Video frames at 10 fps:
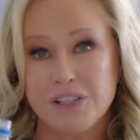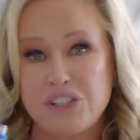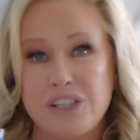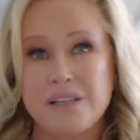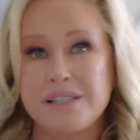
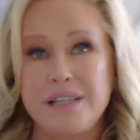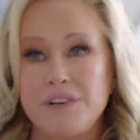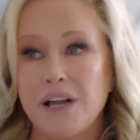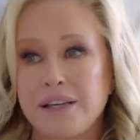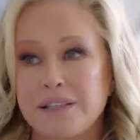She doesn't
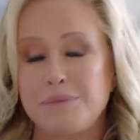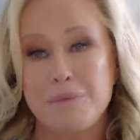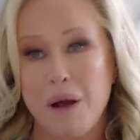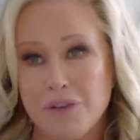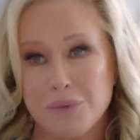even like to be
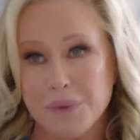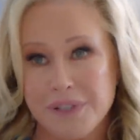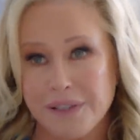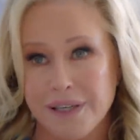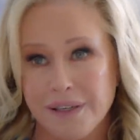bothered with
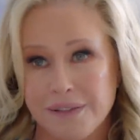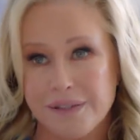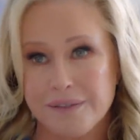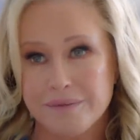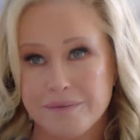
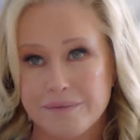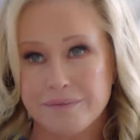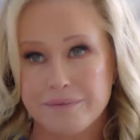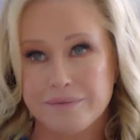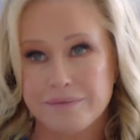details,
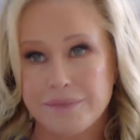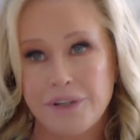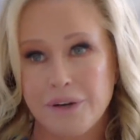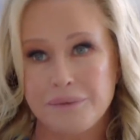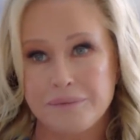you
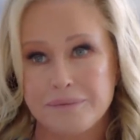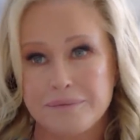know?